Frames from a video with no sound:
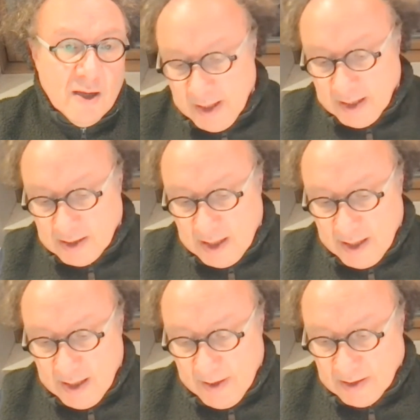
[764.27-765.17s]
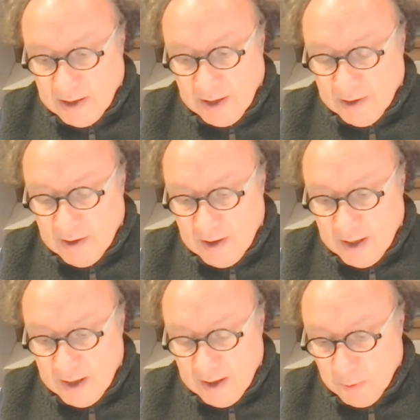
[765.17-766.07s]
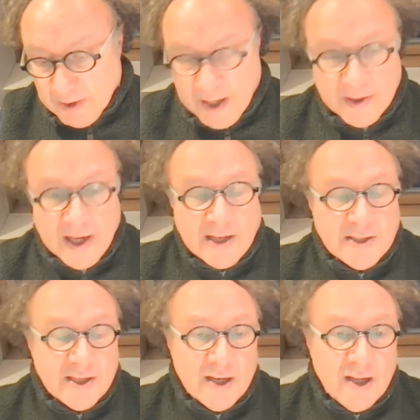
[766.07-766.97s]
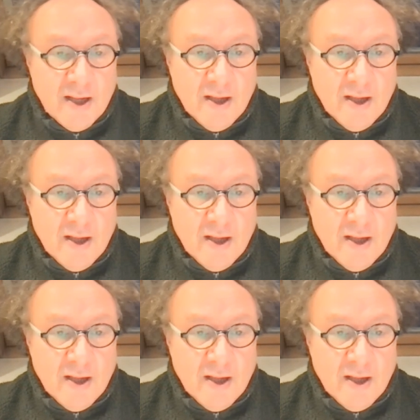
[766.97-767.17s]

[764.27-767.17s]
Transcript: Things like a cytokine called eotaxin